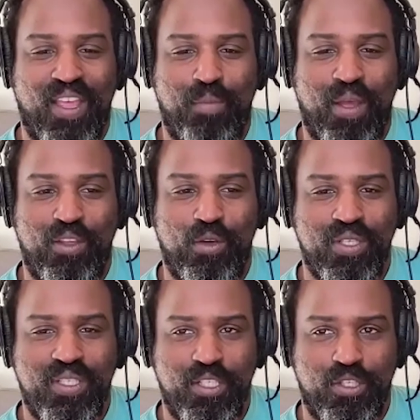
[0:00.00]
and my
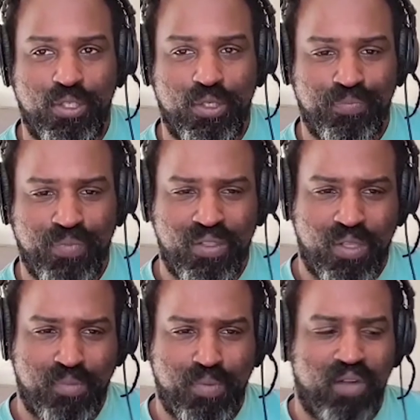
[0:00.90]
yoga teacher is
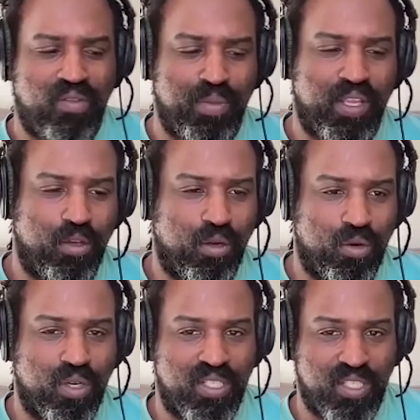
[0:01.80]
a part of a big yoga
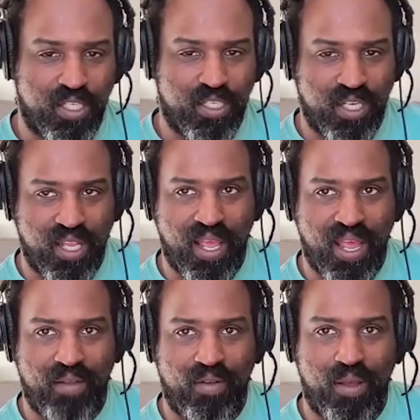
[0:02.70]
organization, and they
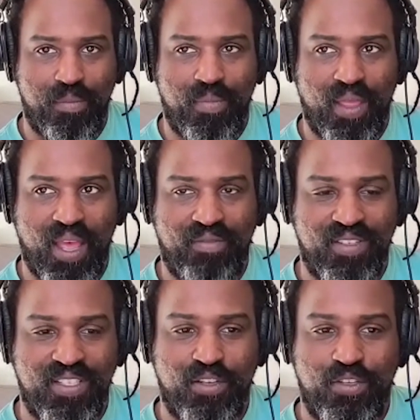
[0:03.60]
have a
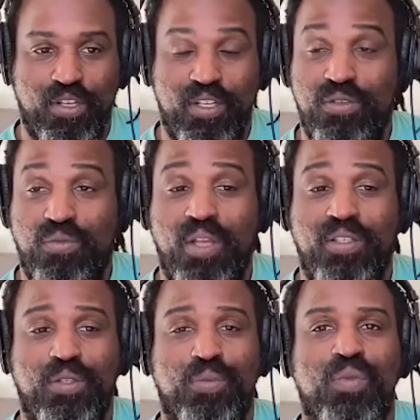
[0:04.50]
center in
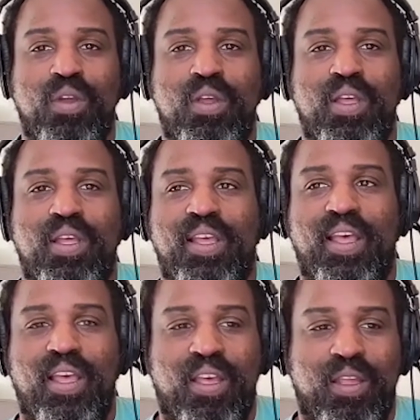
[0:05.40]
Toronto.
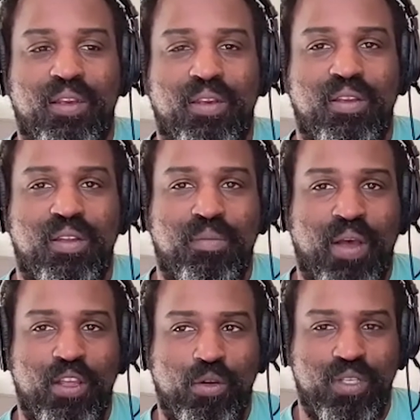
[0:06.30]
And my
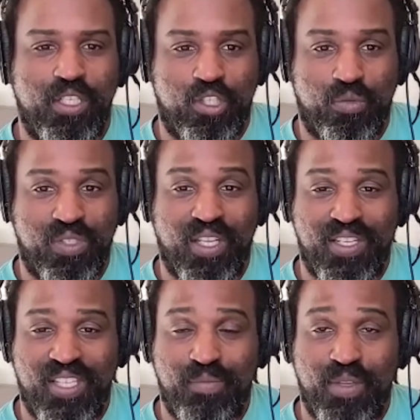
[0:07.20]
yoga teacher was going to
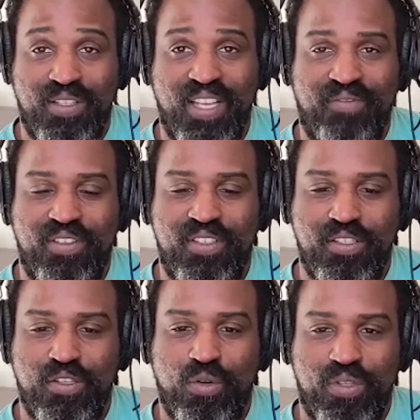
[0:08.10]
send me to San
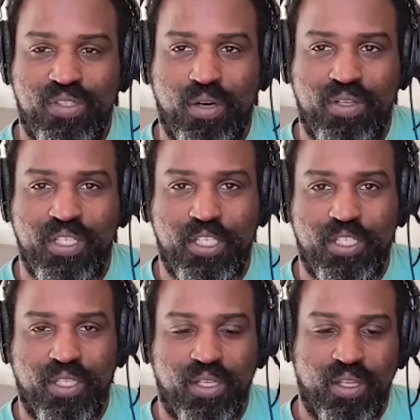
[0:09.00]
Francisco to start
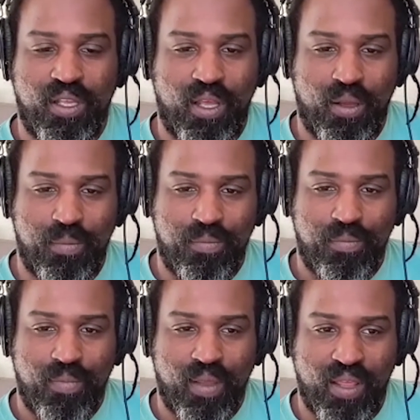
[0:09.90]
teaching.
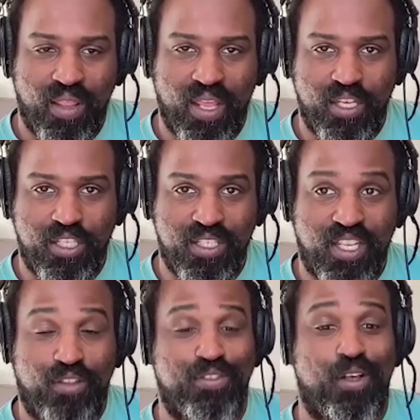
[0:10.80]
And then she said, there's